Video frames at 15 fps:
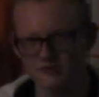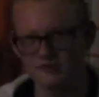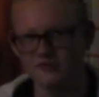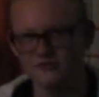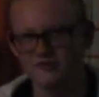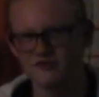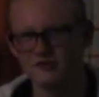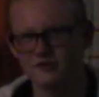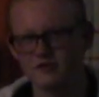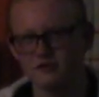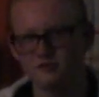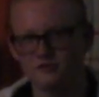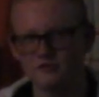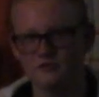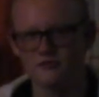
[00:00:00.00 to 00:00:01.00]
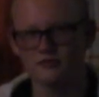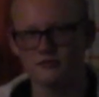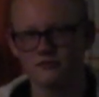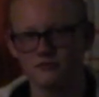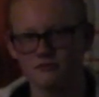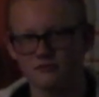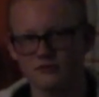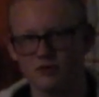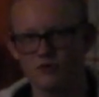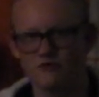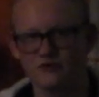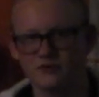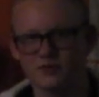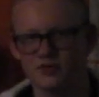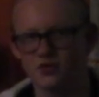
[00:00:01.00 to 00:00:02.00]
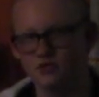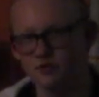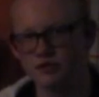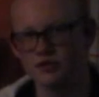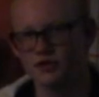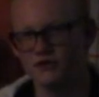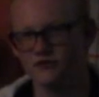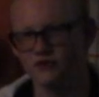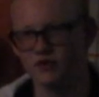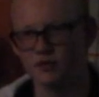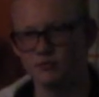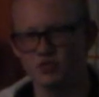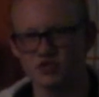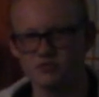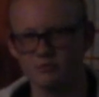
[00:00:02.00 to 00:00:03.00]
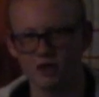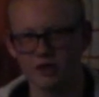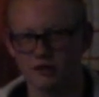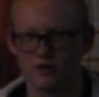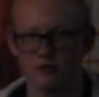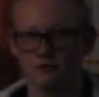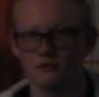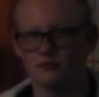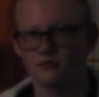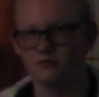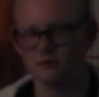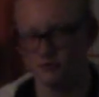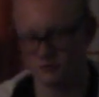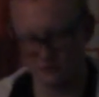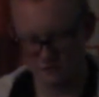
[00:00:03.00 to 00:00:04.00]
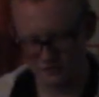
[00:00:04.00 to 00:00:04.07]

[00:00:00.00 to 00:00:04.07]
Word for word: Oh. No special nickname for him, just Mike. He's just Mike.